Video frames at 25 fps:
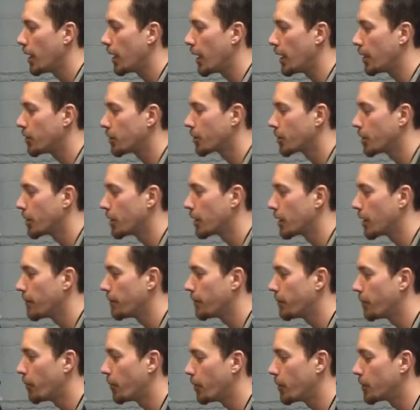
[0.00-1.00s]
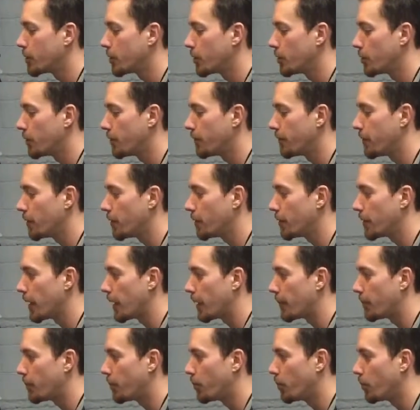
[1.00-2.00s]
And you're going to come forward till you feel
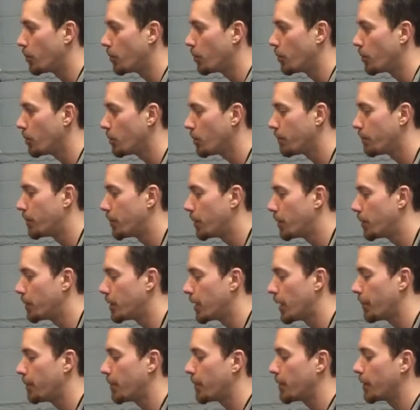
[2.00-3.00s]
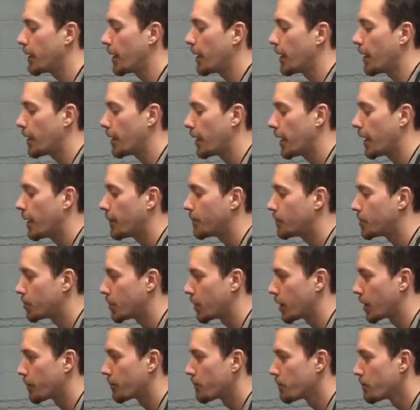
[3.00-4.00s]
that pull build up in that
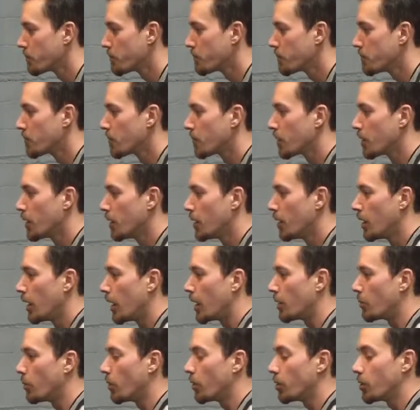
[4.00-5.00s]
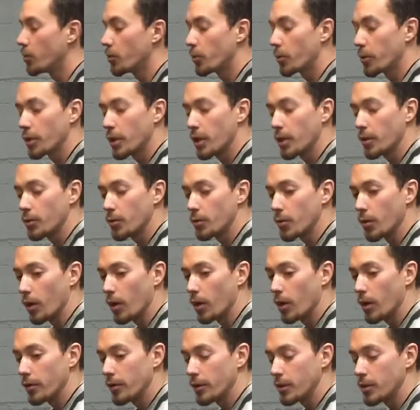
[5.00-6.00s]
hamstring. And while you're working through
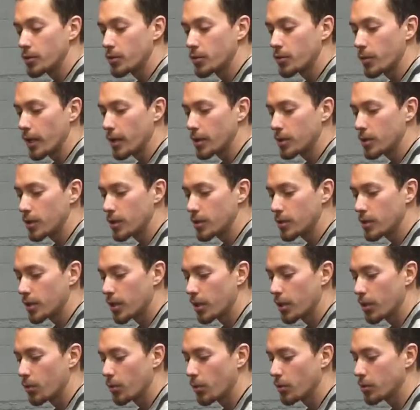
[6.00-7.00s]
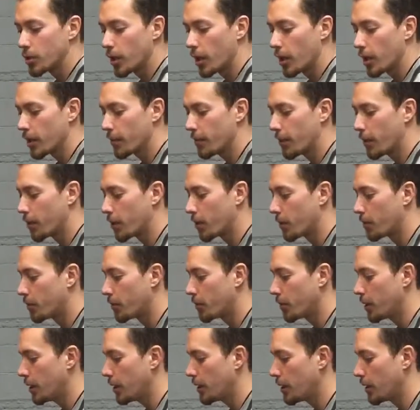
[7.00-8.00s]
all of these stretches, we'll talk about our
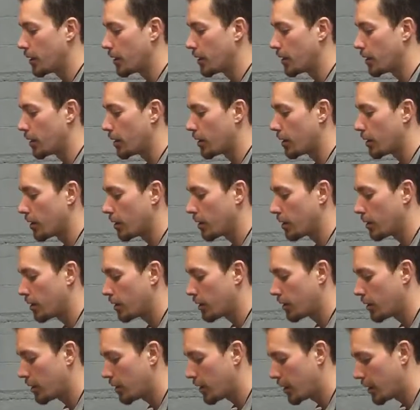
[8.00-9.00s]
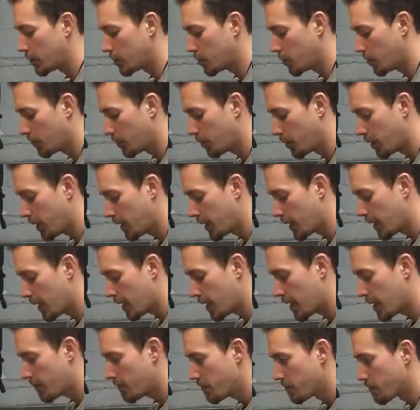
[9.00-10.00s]
breathing. As you breathe
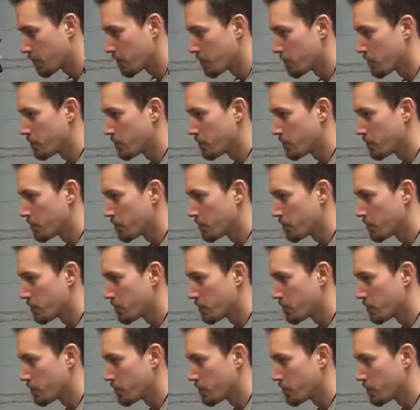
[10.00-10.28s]
in,